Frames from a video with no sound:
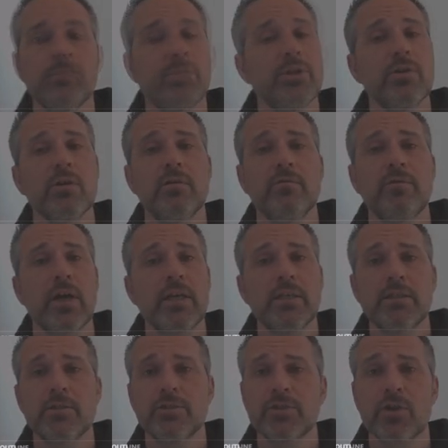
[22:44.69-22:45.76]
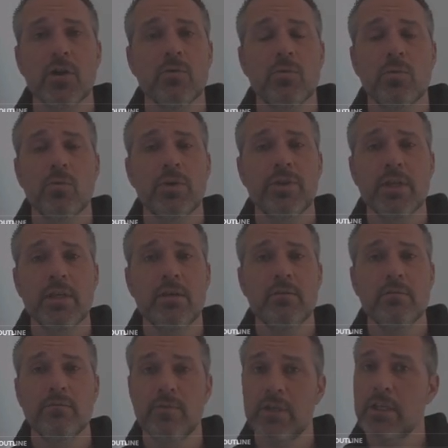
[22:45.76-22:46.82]
but you're invited to start with the
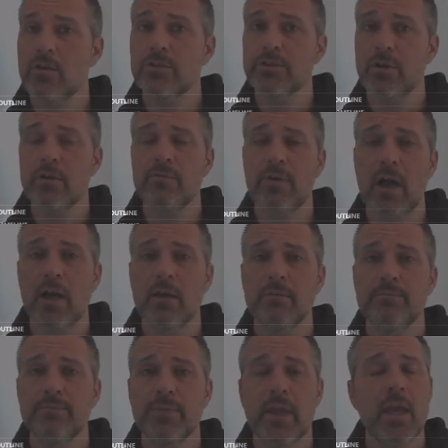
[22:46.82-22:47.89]
video start file